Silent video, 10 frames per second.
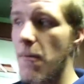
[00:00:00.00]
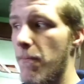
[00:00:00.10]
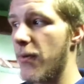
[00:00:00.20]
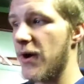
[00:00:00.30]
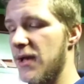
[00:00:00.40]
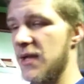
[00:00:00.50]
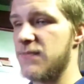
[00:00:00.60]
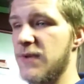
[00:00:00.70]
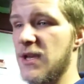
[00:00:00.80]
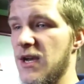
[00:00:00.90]
But it's
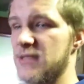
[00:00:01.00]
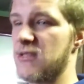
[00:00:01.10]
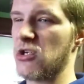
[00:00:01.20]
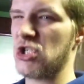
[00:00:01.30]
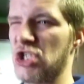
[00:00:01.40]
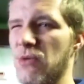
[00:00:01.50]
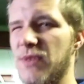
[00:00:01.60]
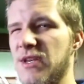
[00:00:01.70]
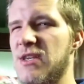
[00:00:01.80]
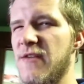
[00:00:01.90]
because there's
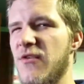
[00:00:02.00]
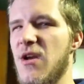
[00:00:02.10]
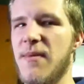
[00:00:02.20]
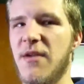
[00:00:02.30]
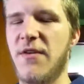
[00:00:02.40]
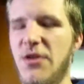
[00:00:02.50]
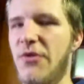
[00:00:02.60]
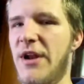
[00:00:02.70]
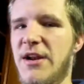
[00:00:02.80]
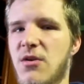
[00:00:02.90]
something different about a video
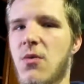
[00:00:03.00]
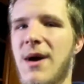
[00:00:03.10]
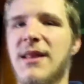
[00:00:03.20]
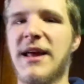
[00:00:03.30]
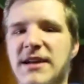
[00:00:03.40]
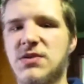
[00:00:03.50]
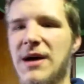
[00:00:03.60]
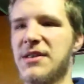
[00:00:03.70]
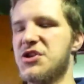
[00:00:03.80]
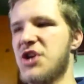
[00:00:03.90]
that I don't quite like, so I
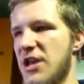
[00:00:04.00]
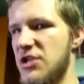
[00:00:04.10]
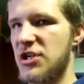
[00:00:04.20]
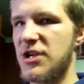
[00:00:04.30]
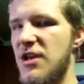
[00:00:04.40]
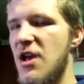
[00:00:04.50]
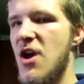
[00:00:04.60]
have to change it.